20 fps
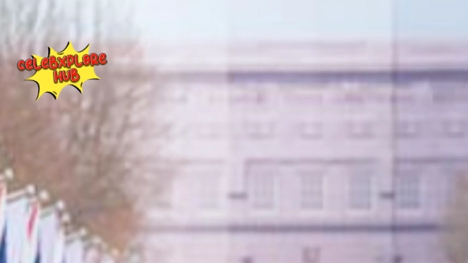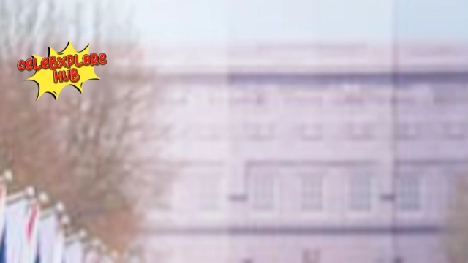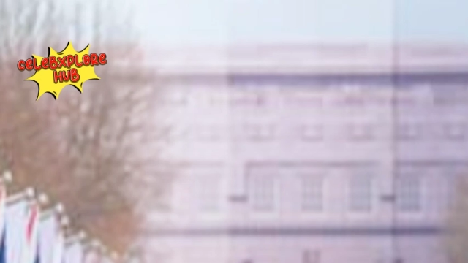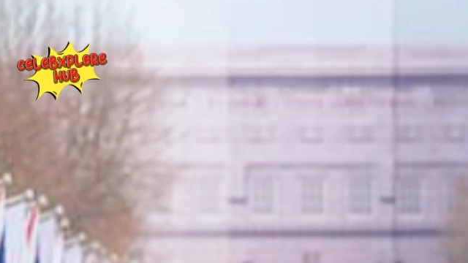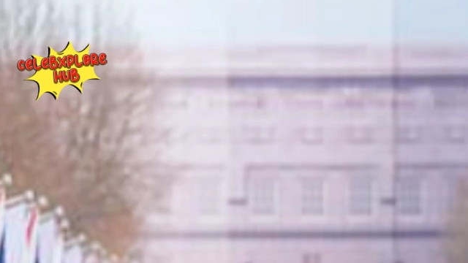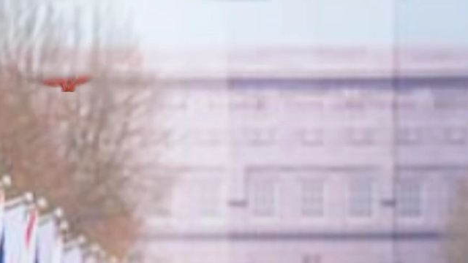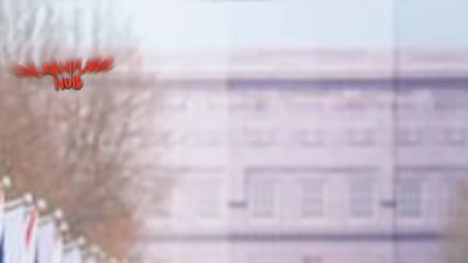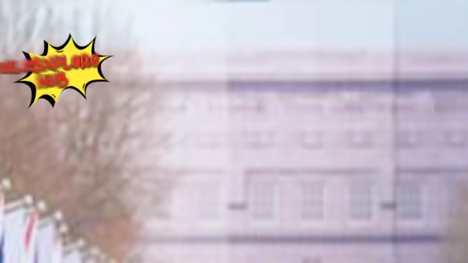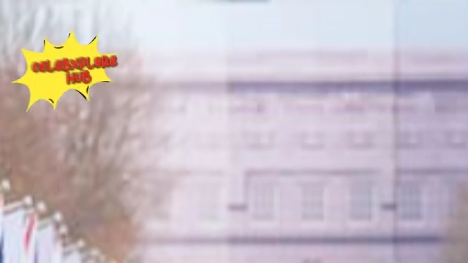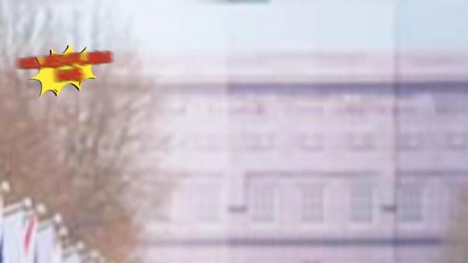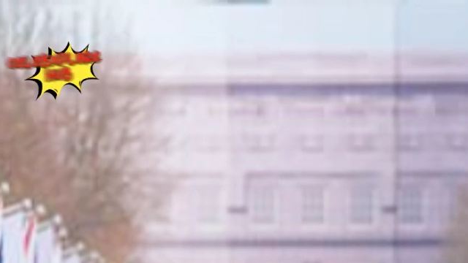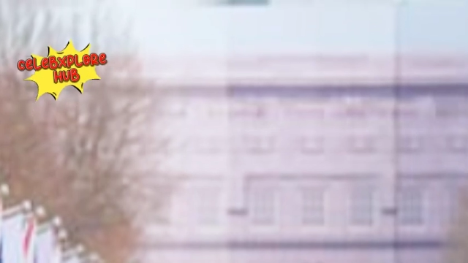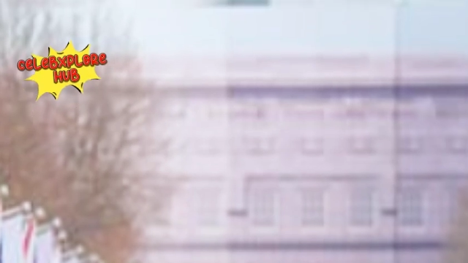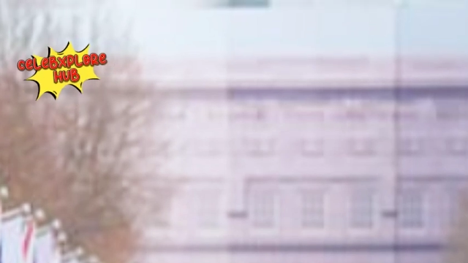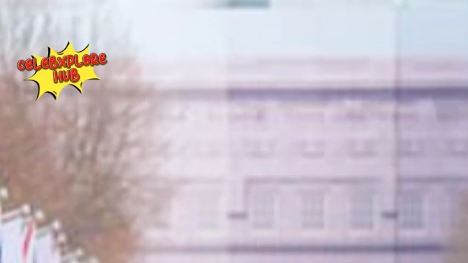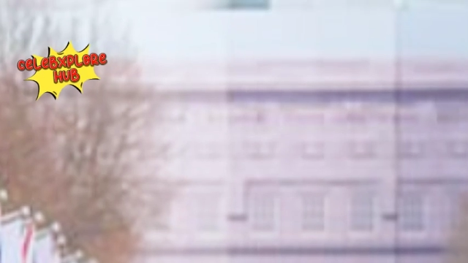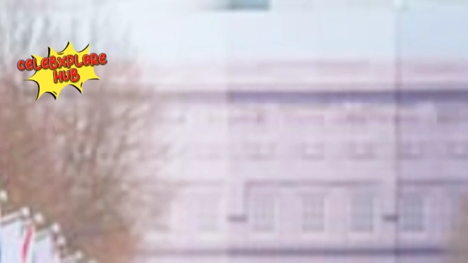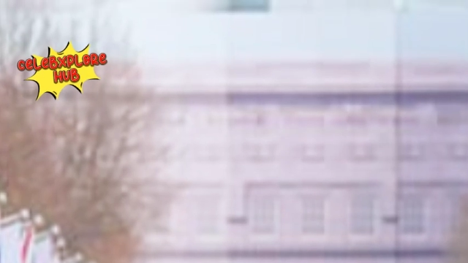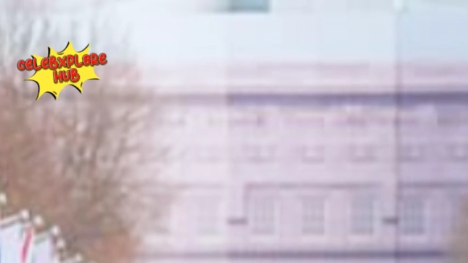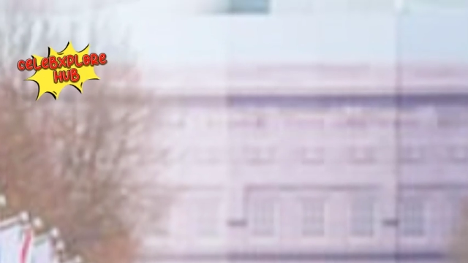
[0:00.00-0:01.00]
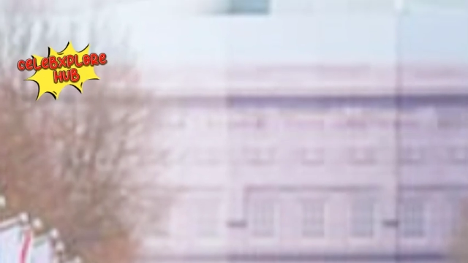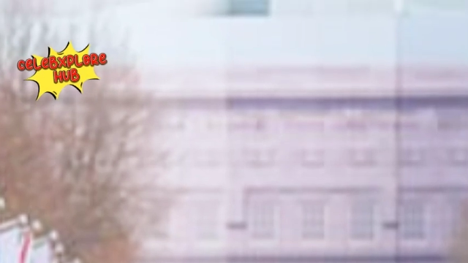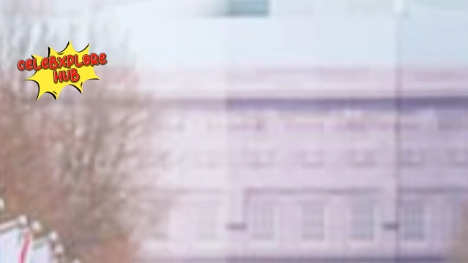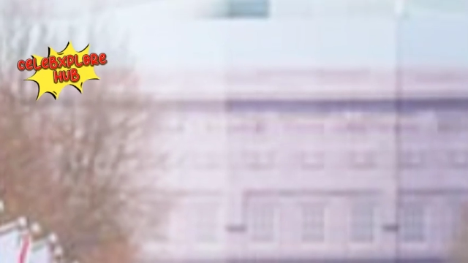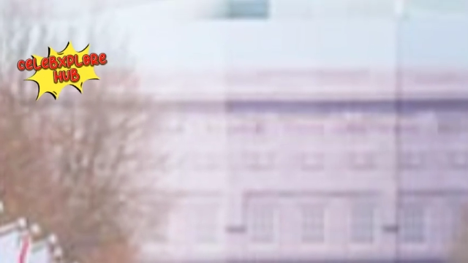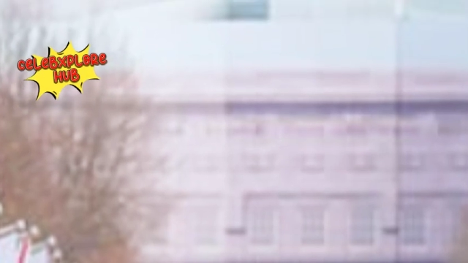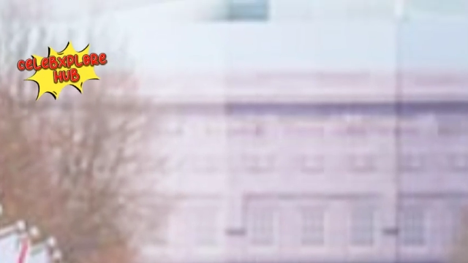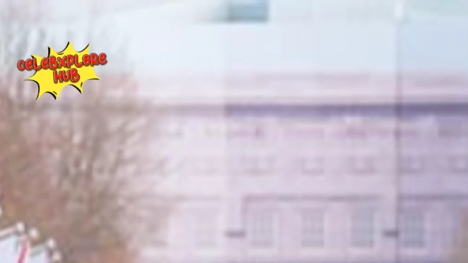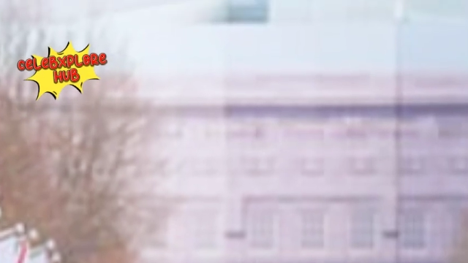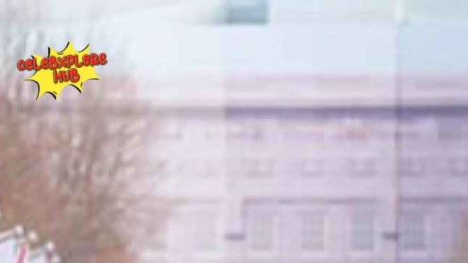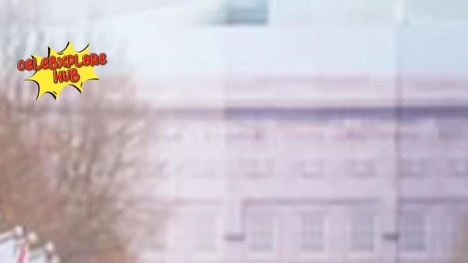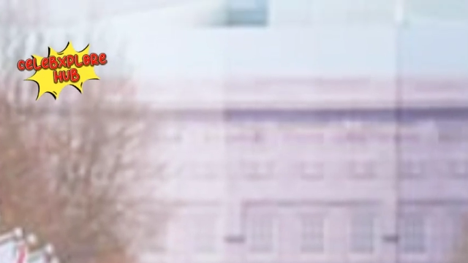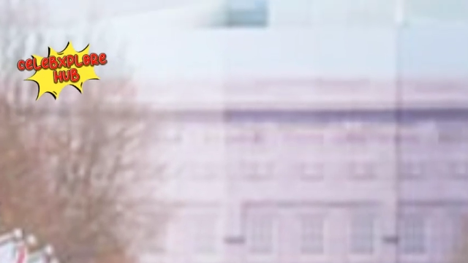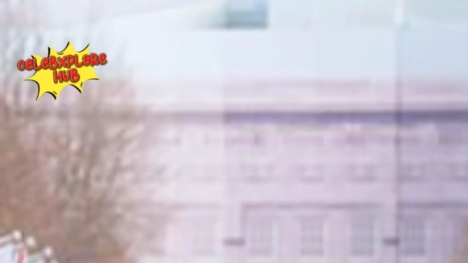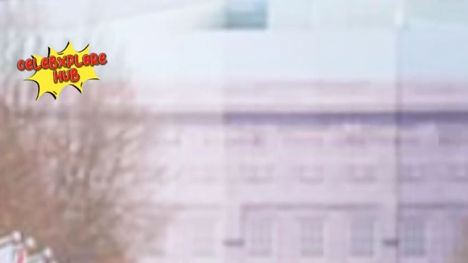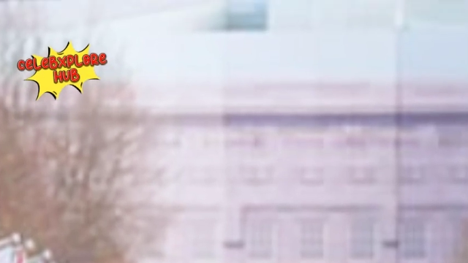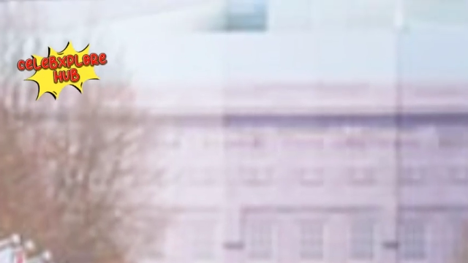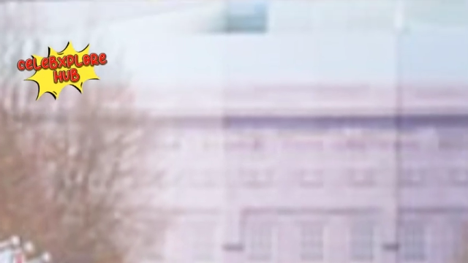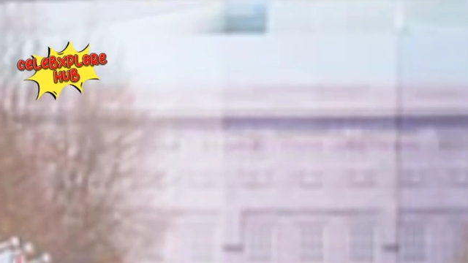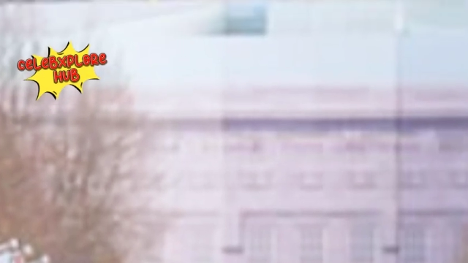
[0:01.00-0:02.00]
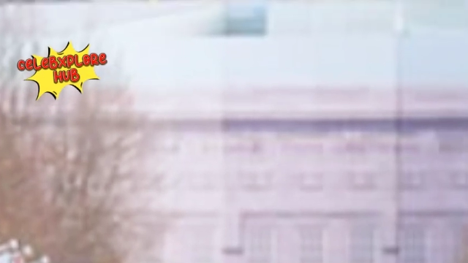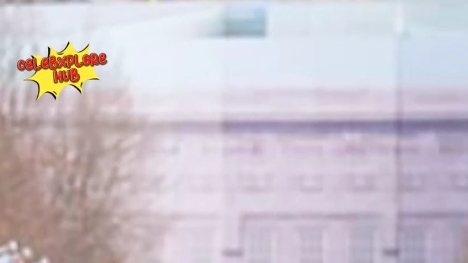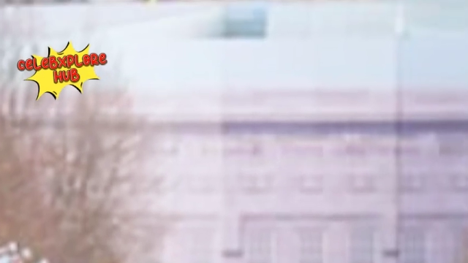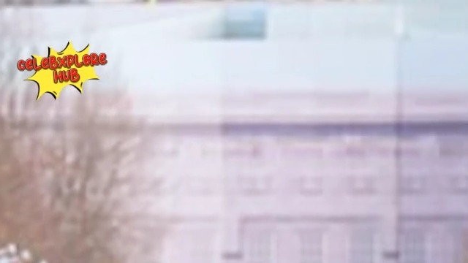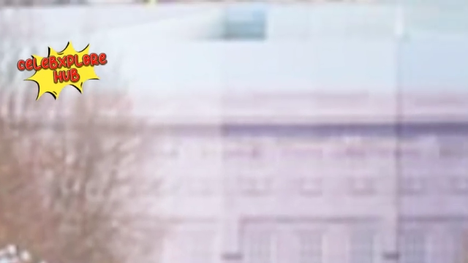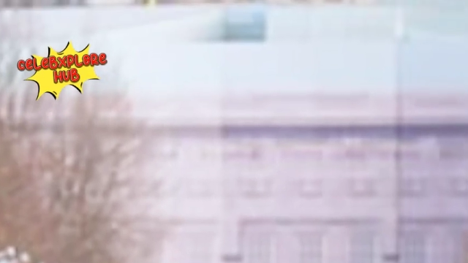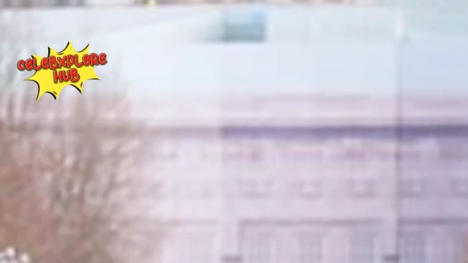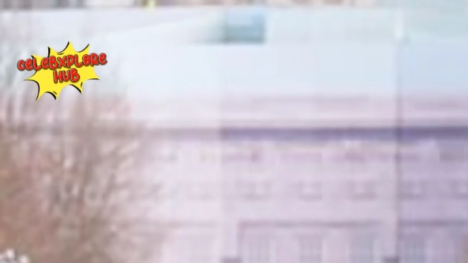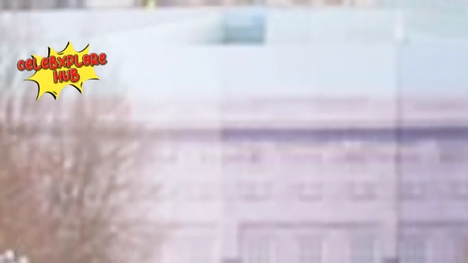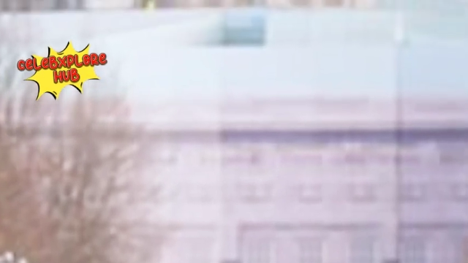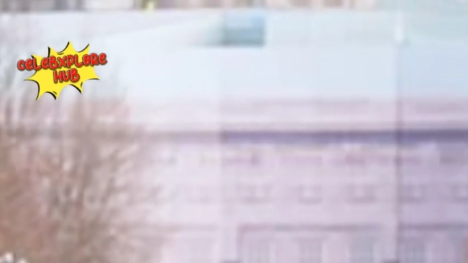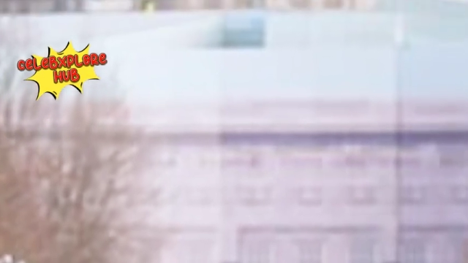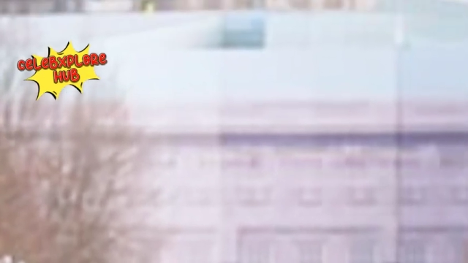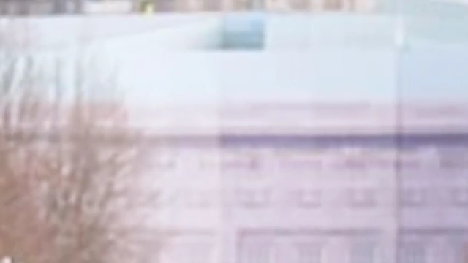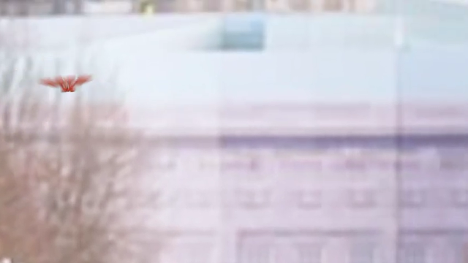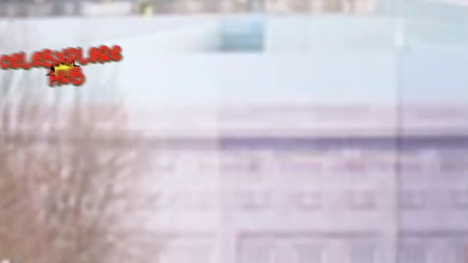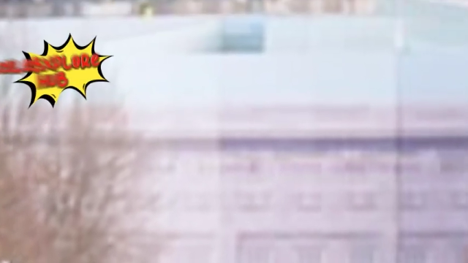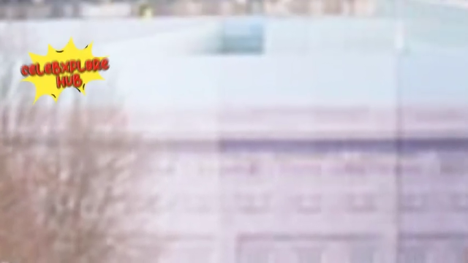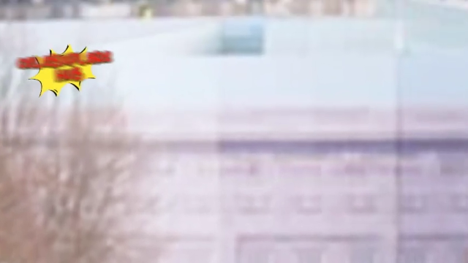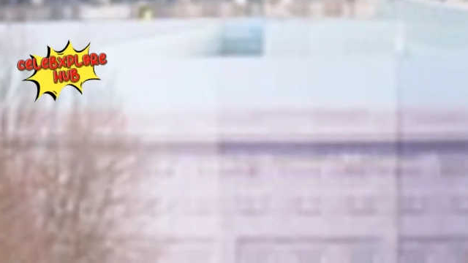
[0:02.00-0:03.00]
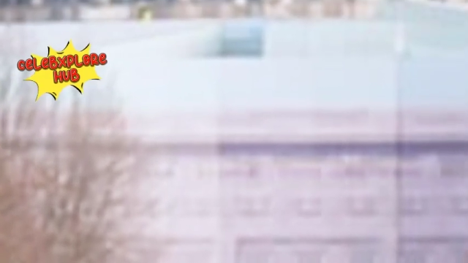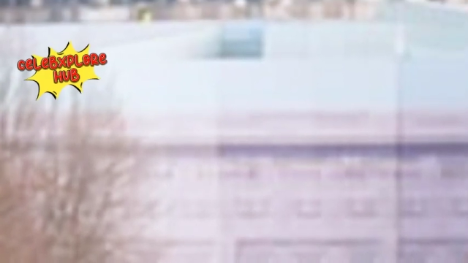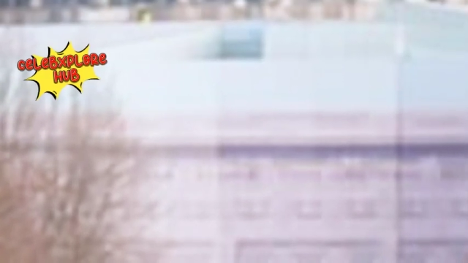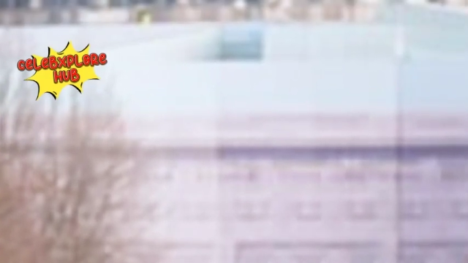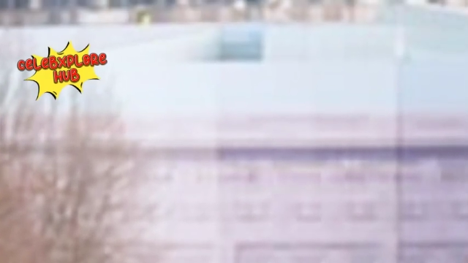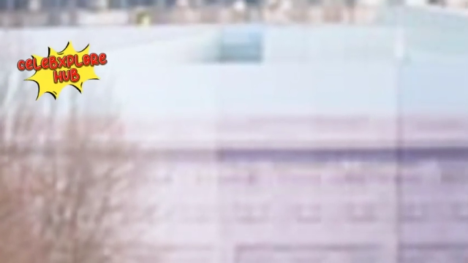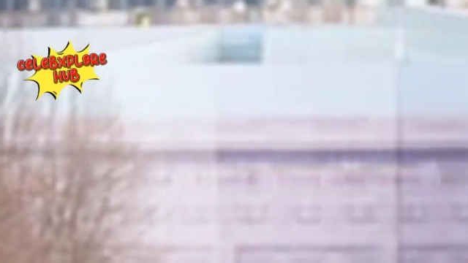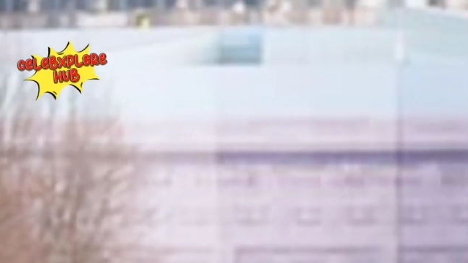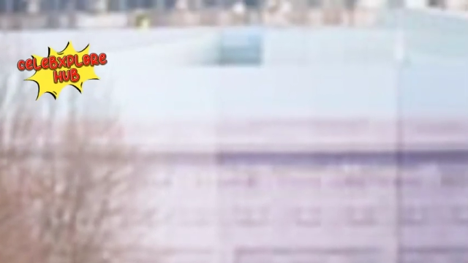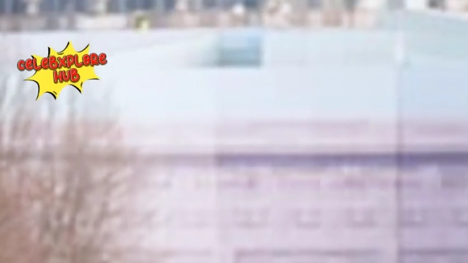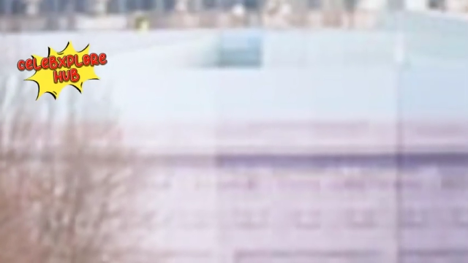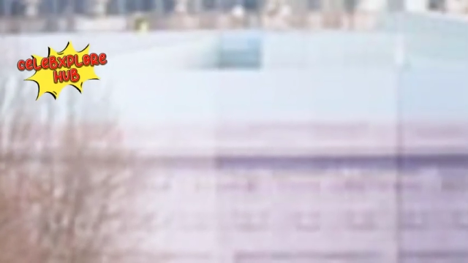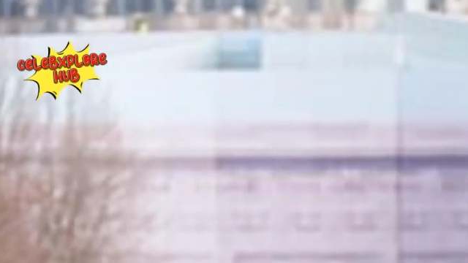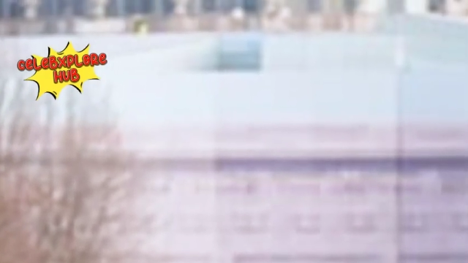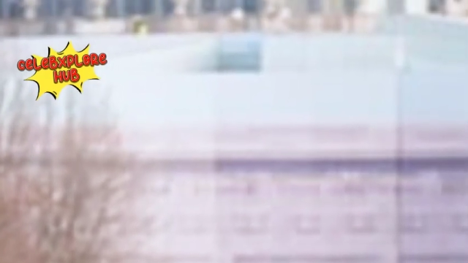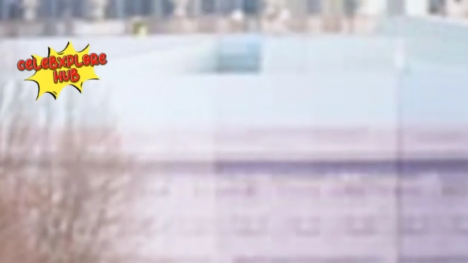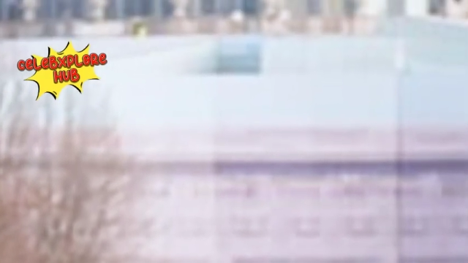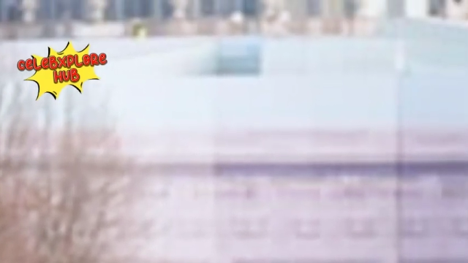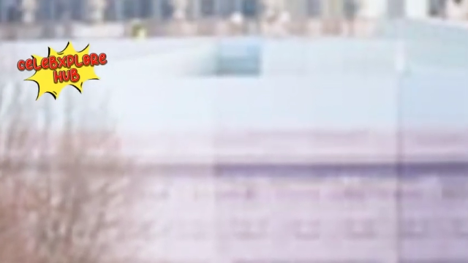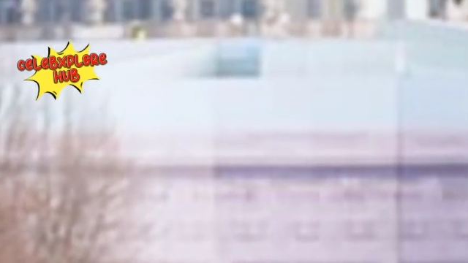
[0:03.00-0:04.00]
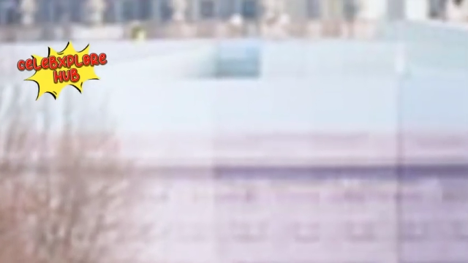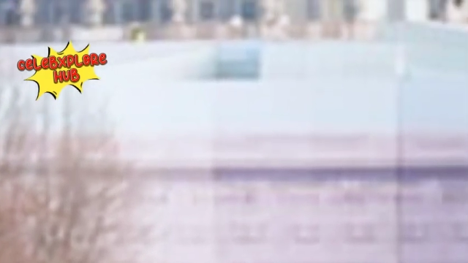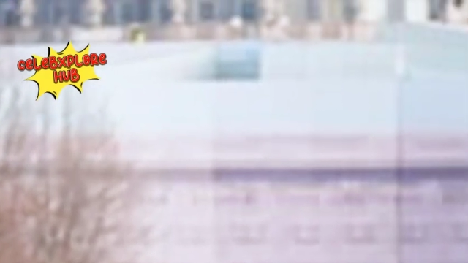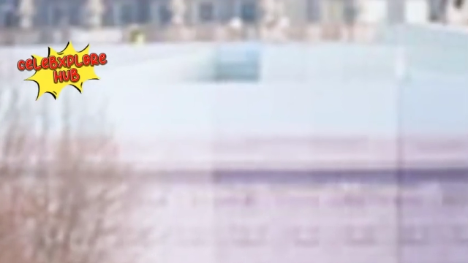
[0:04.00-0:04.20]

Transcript: No face is visible, so there are no lips to read.